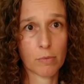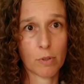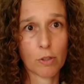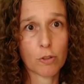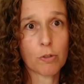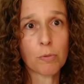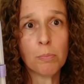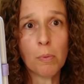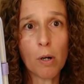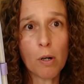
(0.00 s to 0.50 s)
a
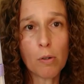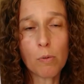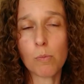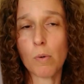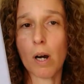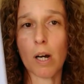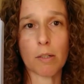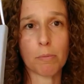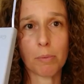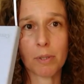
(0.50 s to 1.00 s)
small
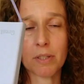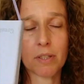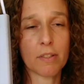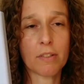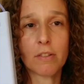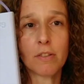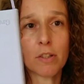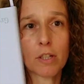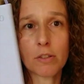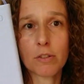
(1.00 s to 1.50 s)
one, but
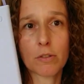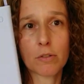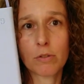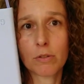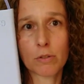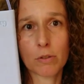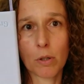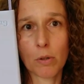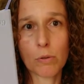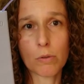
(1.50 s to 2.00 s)
it's not
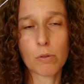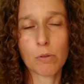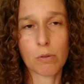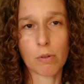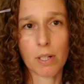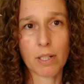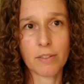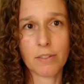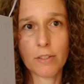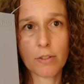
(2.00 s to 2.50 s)
so
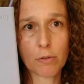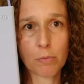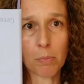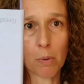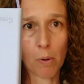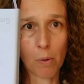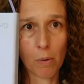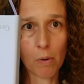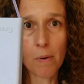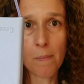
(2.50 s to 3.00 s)
crazy
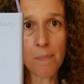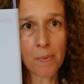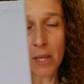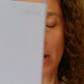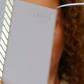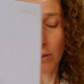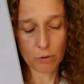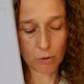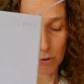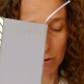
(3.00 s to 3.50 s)
small,
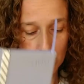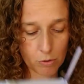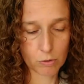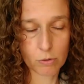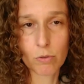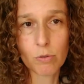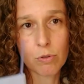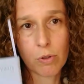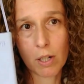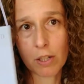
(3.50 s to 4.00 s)
so a
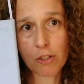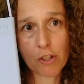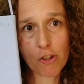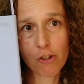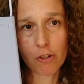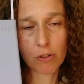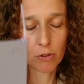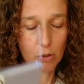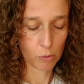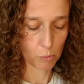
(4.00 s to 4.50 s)

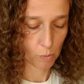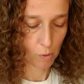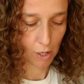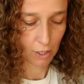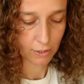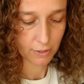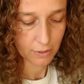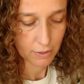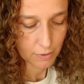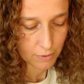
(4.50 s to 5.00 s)
traditional
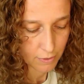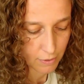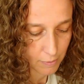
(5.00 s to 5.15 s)
one.